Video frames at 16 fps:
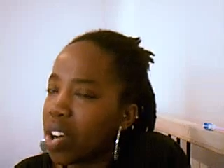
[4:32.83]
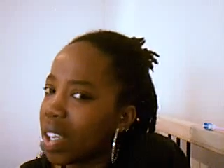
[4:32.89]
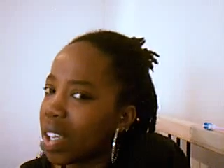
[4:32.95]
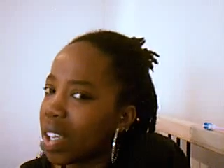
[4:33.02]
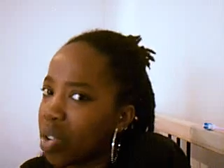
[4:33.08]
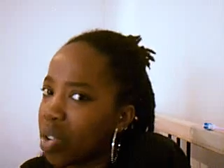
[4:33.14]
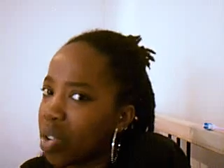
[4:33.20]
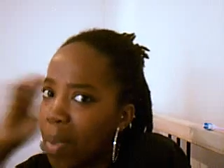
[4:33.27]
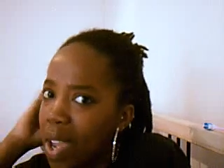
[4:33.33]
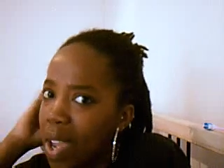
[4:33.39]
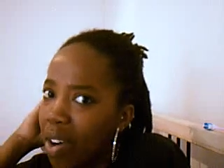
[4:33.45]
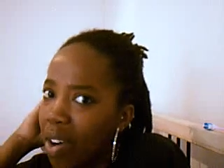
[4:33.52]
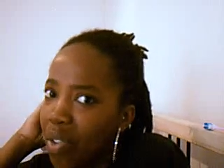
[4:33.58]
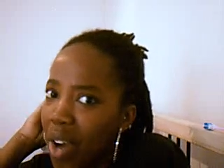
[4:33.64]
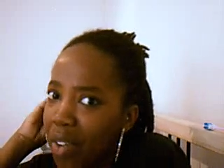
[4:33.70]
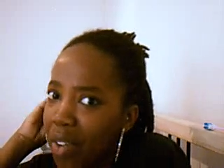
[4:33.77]
you know, it might
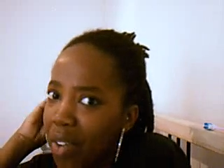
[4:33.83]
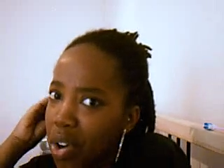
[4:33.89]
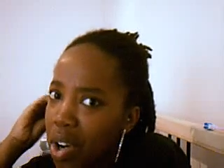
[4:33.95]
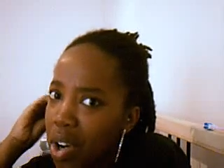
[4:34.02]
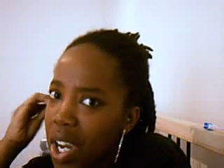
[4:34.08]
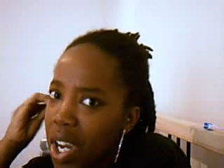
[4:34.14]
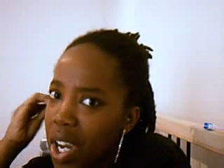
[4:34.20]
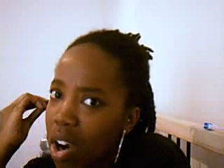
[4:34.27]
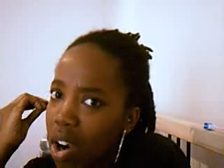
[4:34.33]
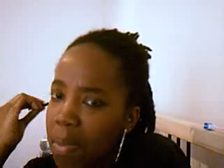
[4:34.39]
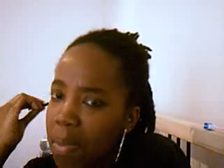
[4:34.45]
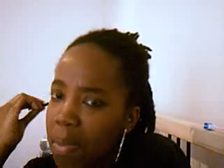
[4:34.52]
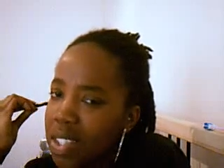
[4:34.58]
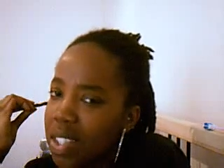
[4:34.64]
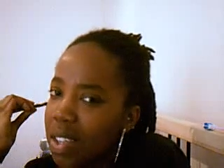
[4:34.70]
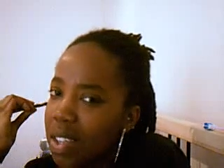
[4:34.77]
unravel your hair, it makes
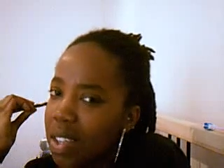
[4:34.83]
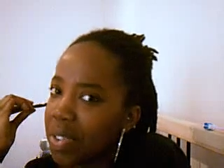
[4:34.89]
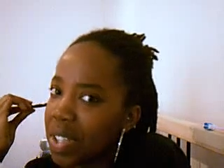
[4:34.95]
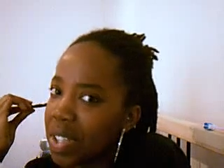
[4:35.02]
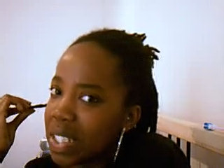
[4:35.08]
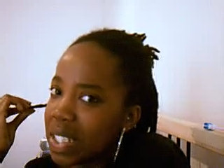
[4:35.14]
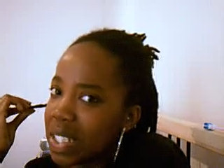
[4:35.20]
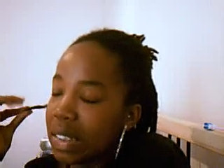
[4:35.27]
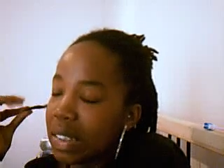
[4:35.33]
it fuzzy.